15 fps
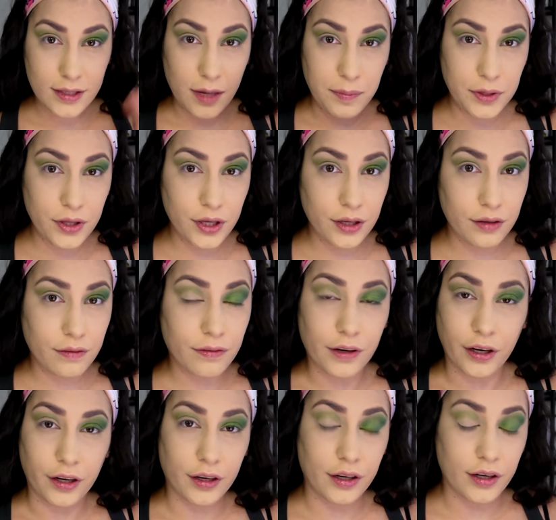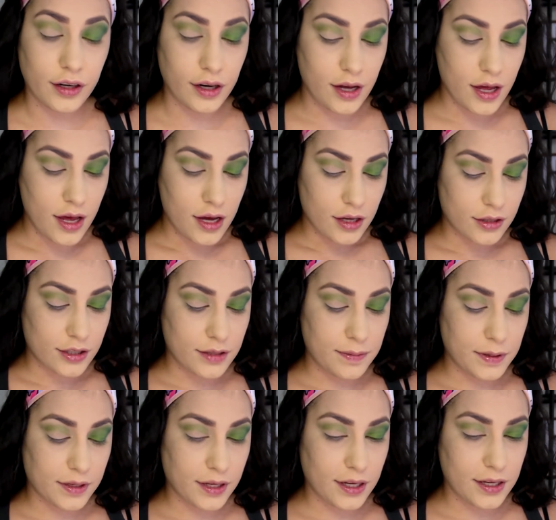type of look for her just
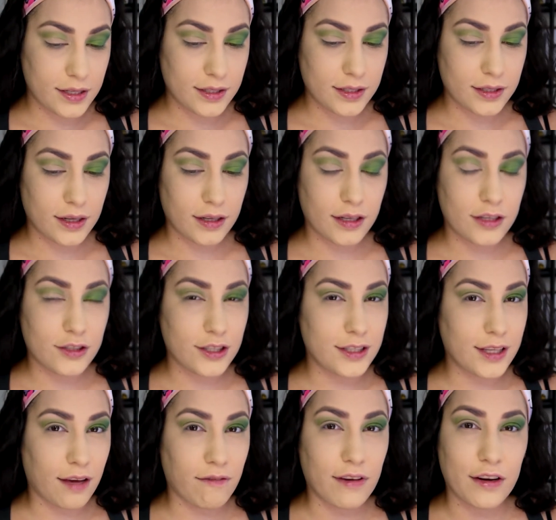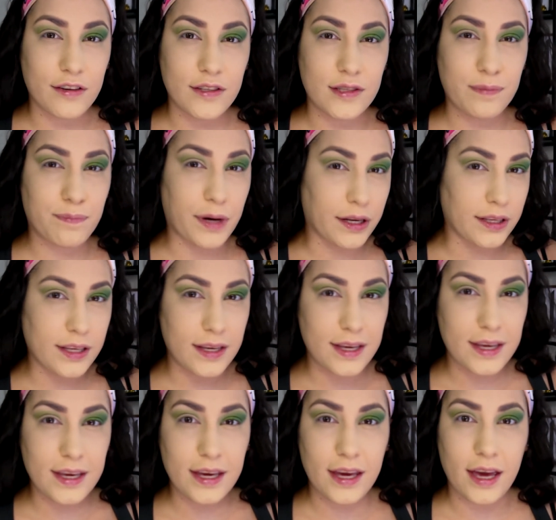because, again, she's like very
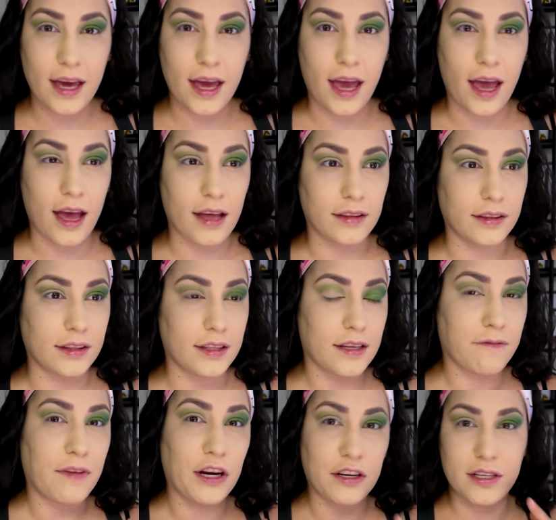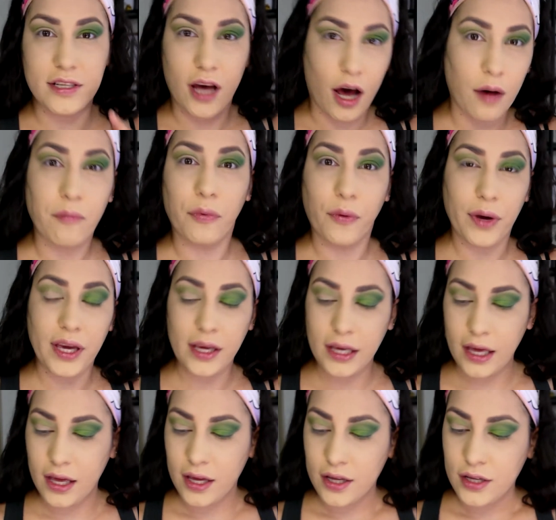spunky and very tomboy.
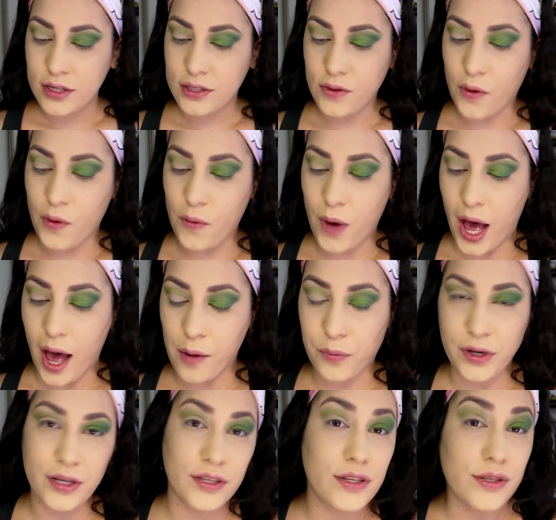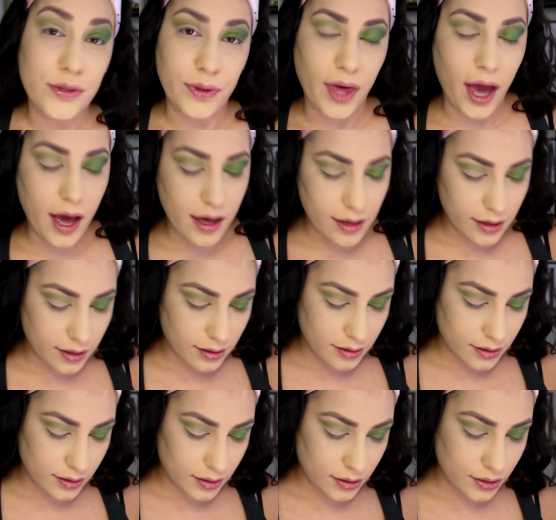So I wanted to do that.
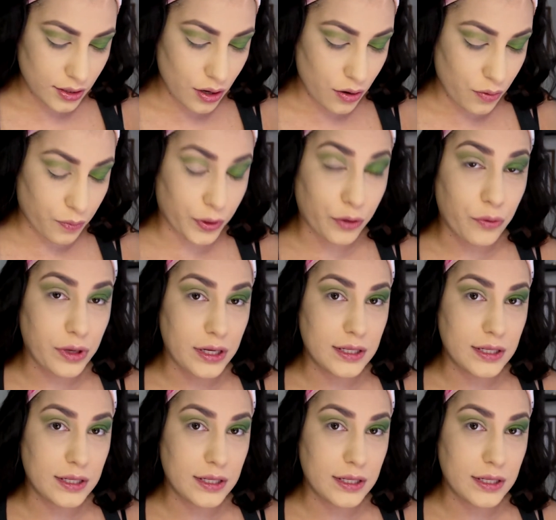So we're going